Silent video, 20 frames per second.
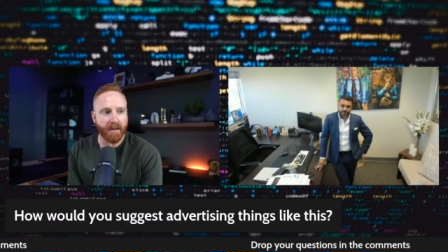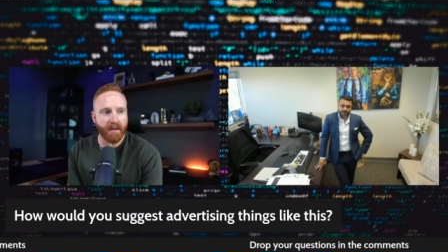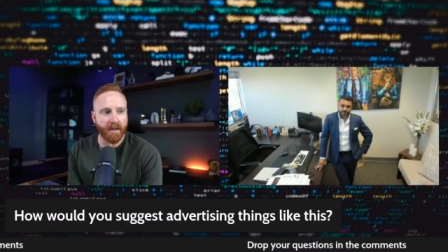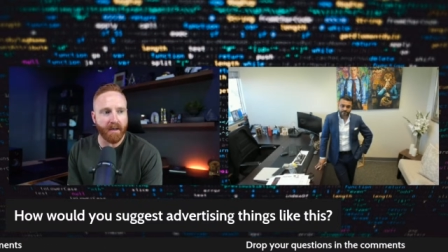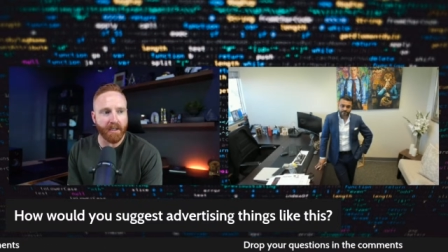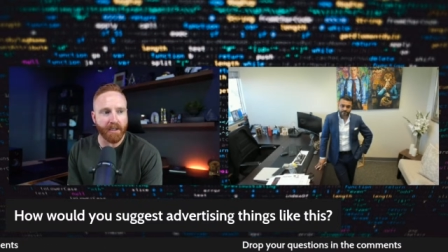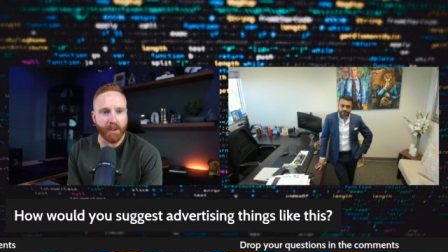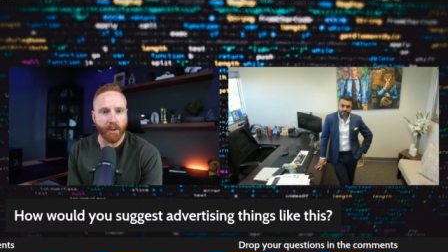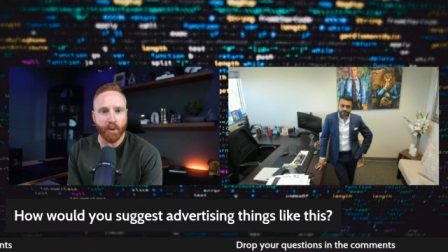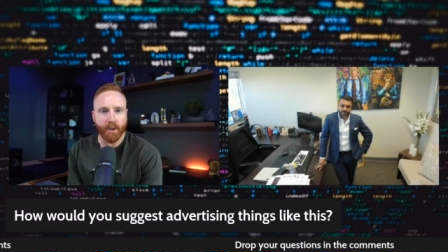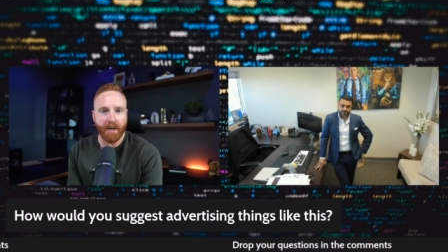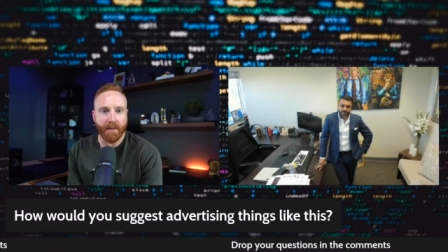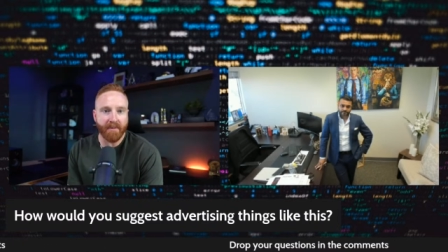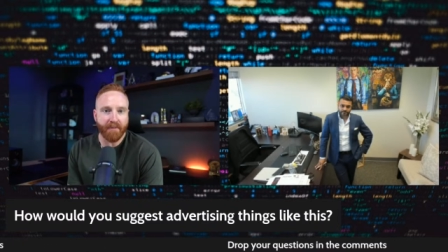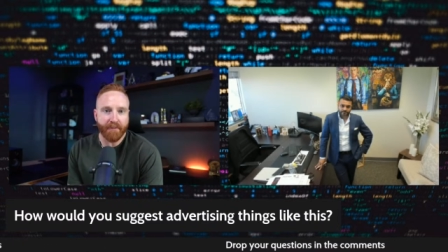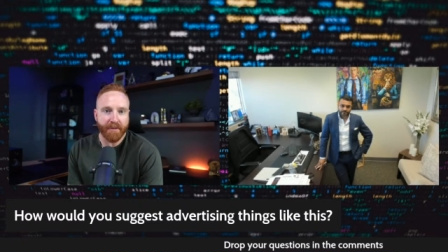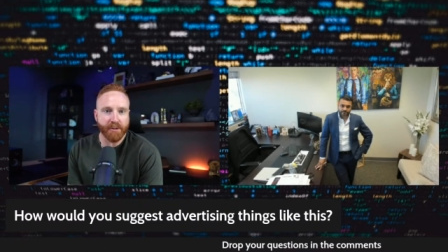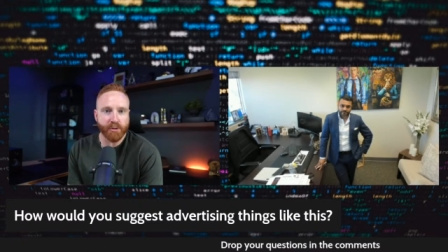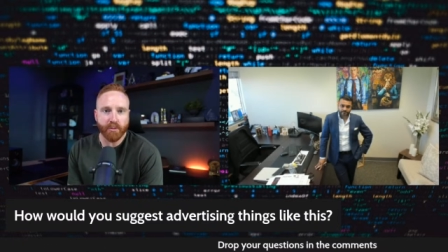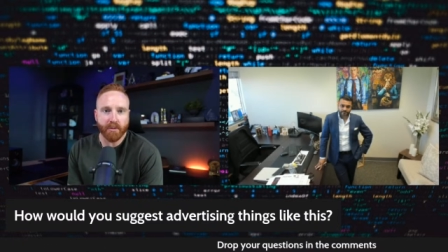a lear- I'm a
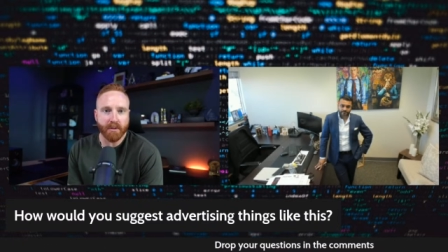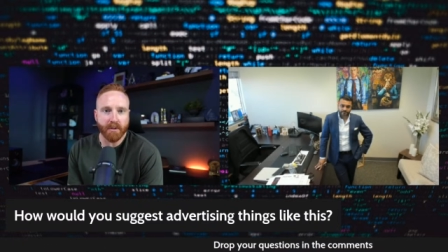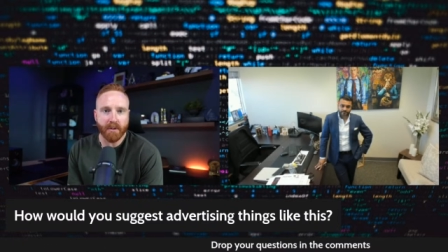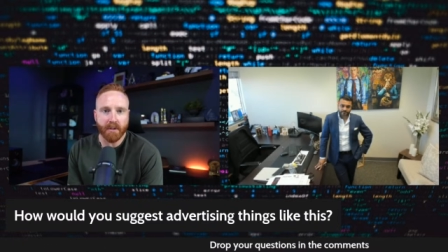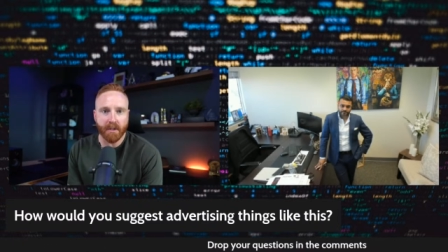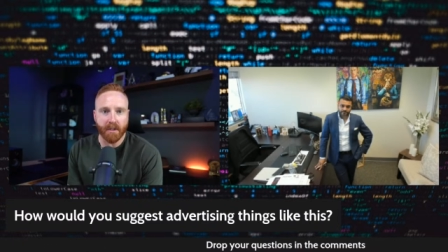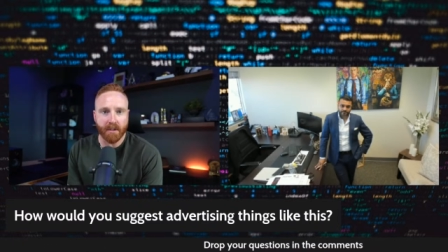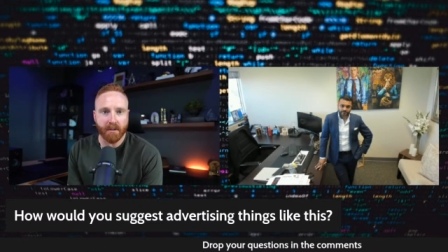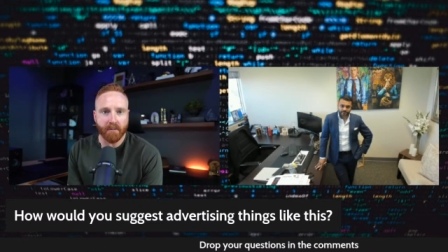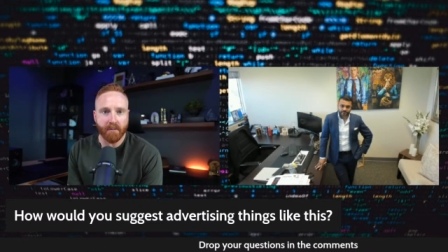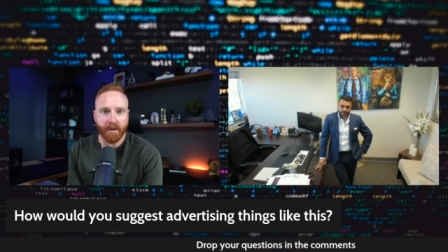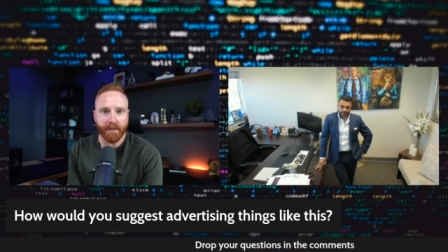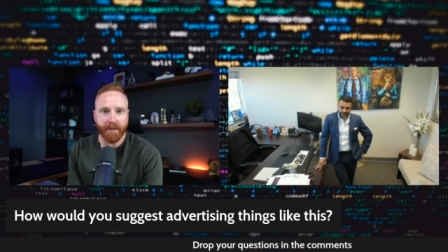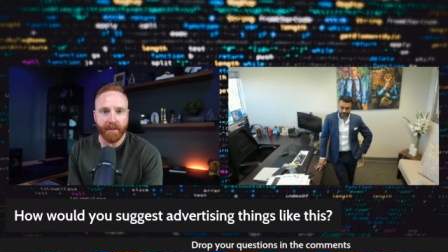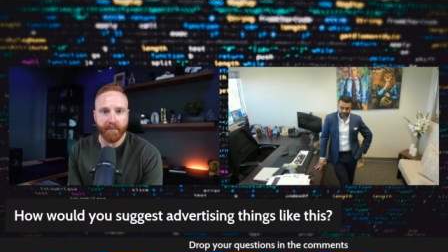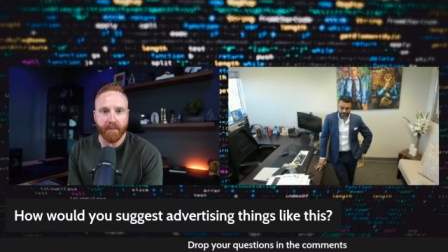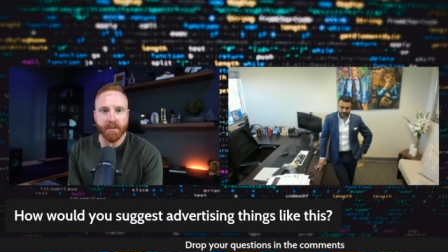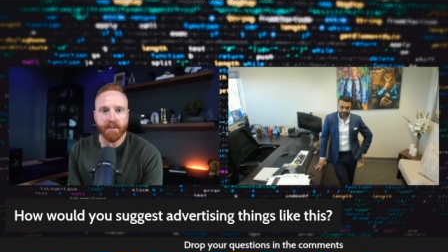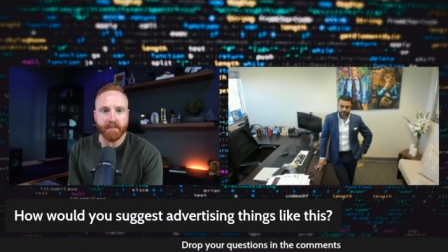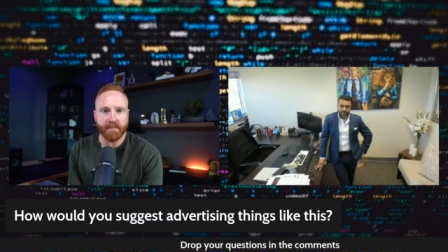visual learner, where I think
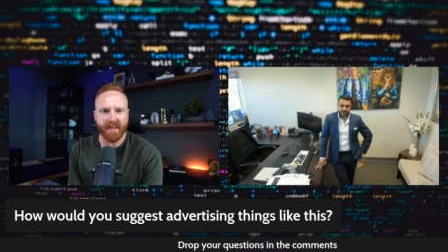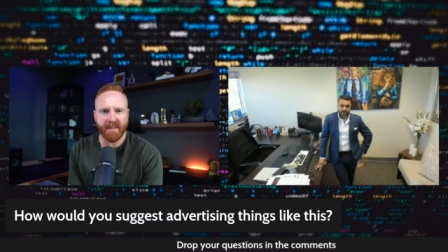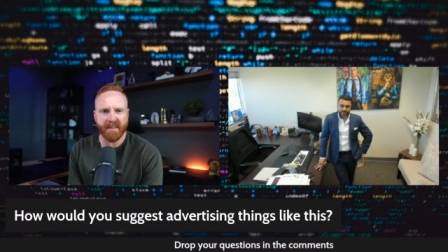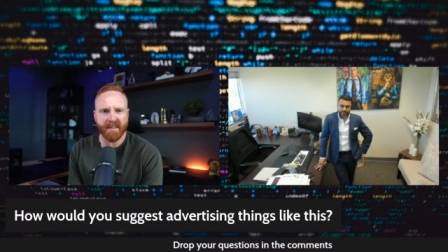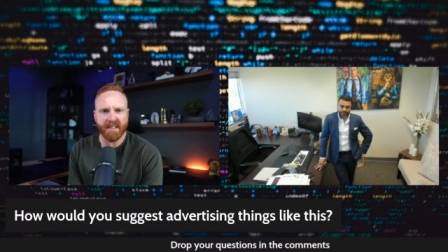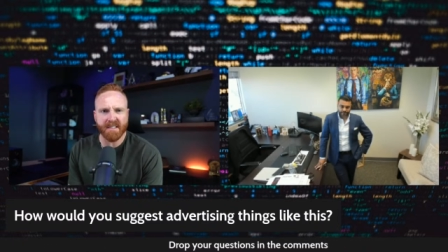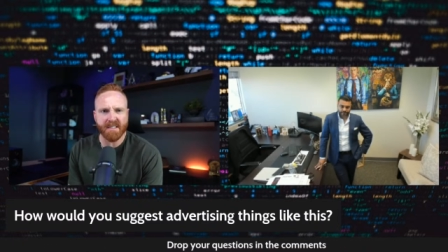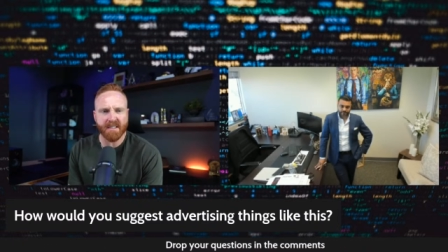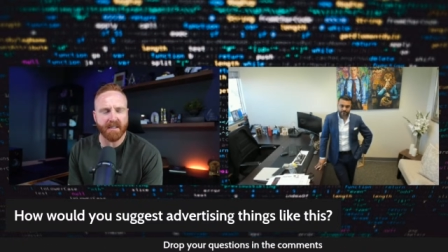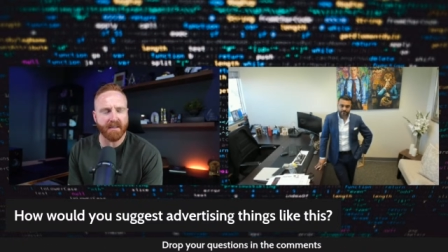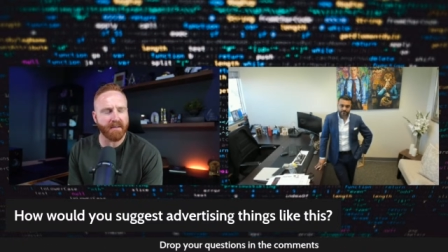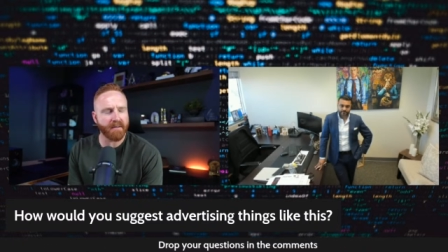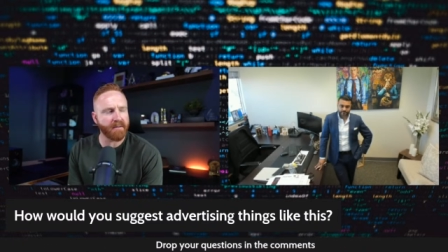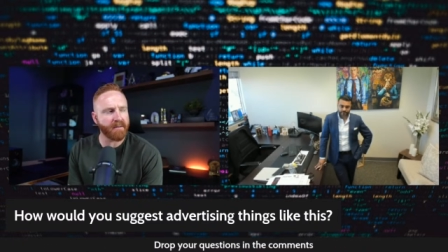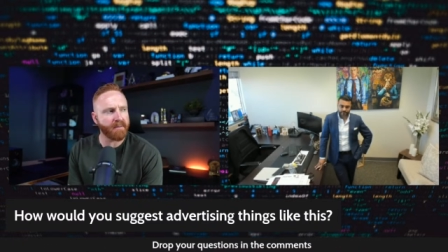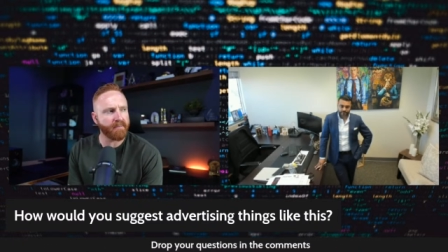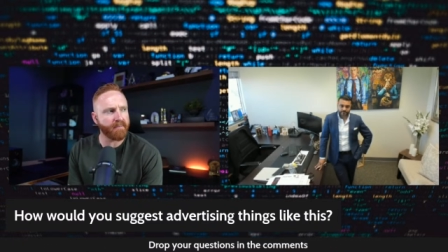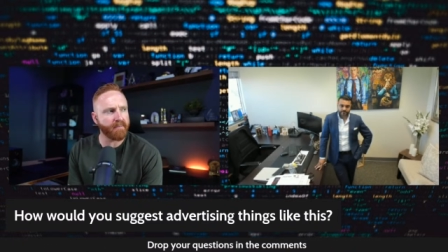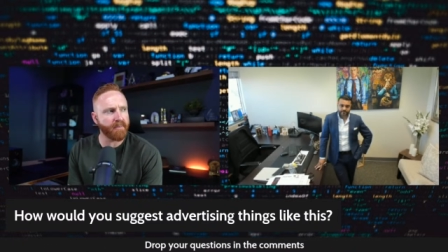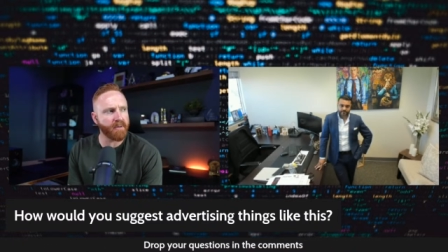most I think it's the,
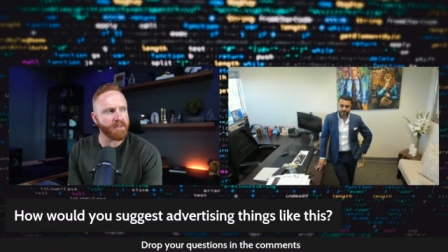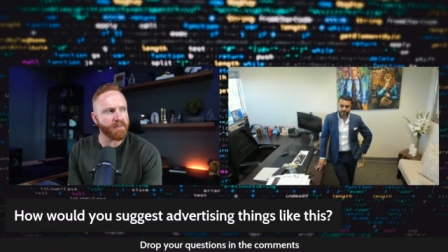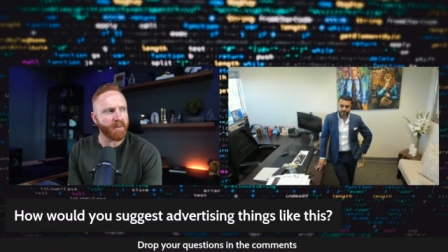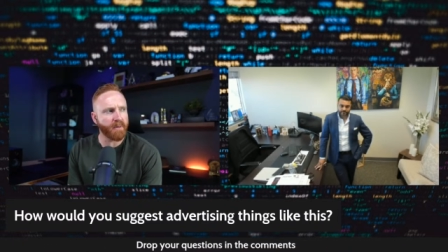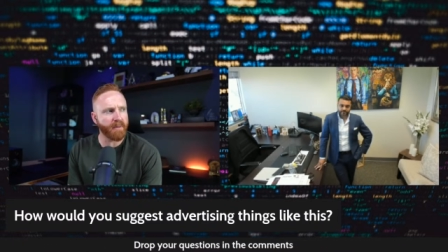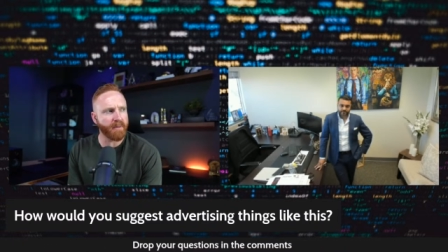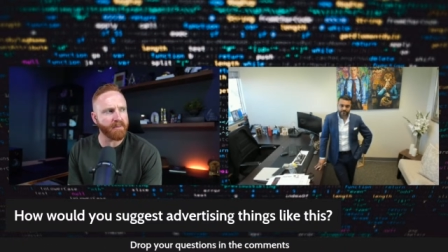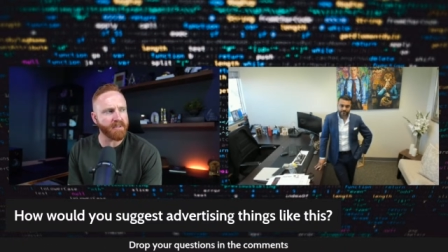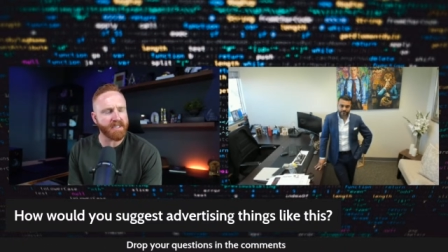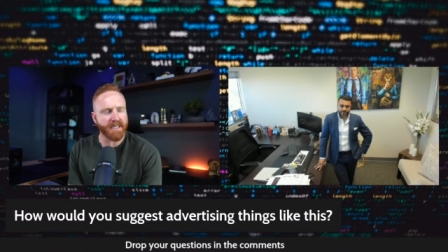the most amount of people.